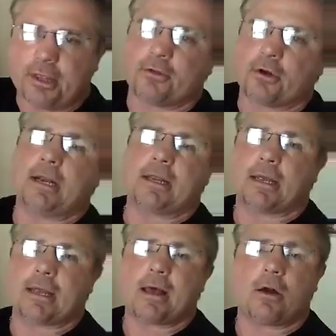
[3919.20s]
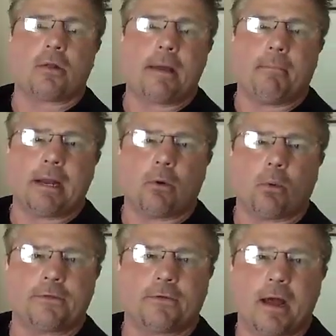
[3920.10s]
think they're going to pick out all that money at
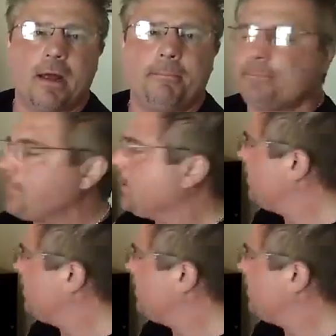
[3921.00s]
one time?